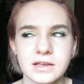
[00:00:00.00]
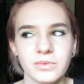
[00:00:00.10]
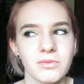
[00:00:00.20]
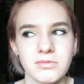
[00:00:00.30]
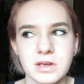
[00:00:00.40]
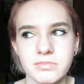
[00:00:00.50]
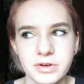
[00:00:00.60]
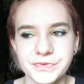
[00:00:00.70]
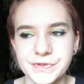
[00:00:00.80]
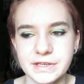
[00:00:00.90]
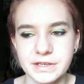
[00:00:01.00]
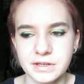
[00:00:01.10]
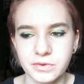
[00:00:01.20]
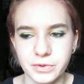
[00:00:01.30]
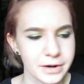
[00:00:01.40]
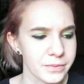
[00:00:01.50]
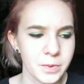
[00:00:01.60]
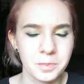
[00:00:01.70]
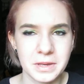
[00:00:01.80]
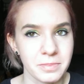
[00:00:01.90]
it won't get posted or I
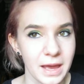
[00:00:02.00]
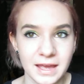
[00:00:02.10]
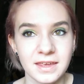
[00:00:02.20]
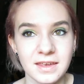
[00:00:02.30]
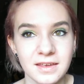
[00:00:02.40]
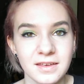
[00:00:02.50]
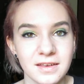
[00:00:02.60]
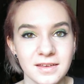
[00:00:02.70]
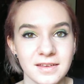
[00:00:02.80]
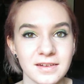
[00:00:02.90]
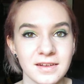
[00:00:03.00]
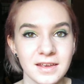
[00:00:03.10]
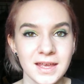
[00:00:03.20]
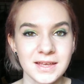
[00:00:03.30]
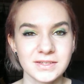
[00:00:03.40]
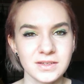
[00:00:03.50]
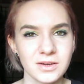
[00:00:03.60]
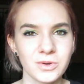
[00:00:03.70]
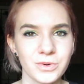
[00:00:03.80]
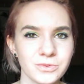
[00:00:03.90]
won't be packing, and
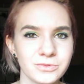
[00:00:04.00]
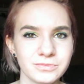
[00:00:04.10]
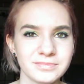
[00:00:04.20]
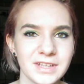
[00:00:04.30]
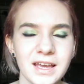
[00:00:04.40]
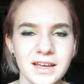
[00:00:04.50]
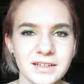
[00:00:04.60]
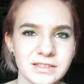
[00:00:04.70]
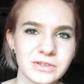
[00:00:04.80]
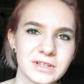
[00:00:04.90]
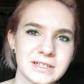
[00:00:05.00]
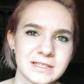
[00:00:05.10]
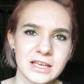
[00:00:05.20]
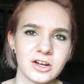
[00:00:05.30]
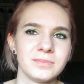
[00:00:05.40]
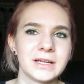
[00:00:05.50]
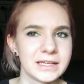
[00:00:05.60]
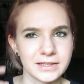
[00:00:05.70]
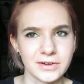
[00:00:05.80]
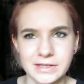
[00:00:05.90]
so yeah, you get to see all
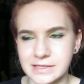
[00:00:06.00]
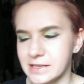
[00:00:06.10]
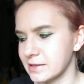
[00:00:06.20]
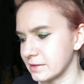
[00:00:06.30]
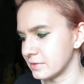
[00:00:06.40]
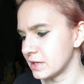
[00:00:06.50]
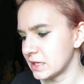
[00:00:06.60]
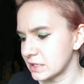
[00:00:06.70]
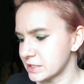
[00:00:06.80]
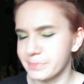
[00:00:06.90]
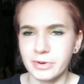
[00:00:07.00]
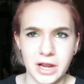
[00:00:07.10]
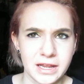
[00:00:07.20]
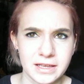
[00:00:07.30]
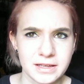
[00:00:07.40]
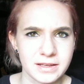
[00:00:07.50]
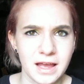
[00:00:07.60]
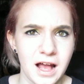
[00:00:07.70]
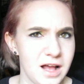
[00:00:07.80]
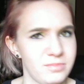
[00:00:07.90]
my crazy sporadic
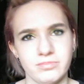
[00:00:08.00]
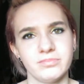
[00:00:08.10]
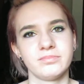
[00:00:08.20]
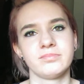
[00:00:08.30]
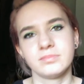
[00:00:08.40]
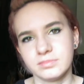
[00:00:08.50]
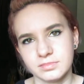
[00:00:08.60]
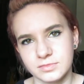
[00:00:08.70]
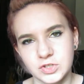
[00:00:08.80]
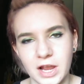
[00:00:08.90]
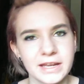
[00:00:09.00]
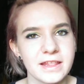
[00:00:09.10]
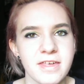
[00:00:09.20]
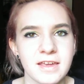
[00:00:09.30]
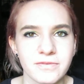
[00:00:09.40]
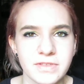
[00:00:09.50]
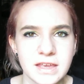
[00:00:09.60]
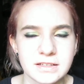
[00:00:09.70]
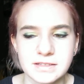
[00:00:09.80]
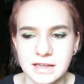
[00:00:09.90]
trying to think of
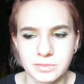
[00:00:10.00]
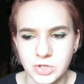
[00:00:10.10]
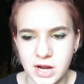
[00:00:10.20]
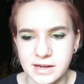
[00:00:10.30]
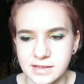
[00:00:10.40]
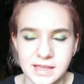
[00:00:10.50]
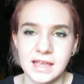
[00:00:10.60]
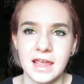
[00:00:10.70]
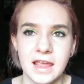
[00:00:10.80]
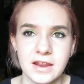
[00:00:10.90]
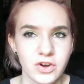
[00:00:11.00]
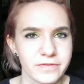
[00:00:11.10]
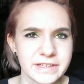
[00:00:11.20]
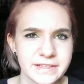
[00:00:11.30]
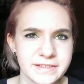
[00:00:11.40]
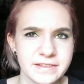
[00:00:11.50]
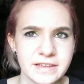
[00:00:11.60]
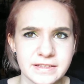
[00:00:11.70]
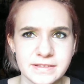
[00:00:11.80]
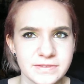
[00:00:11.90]
things that I'm trying to say,
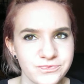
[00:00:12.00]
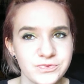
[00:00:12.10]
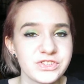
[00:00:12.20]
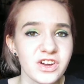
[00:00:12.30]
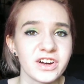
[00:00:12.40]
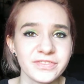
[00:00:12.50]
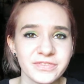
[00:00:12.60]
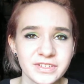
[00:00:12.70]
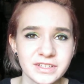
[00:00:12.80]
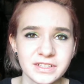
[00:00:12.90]
nervousness, stuff,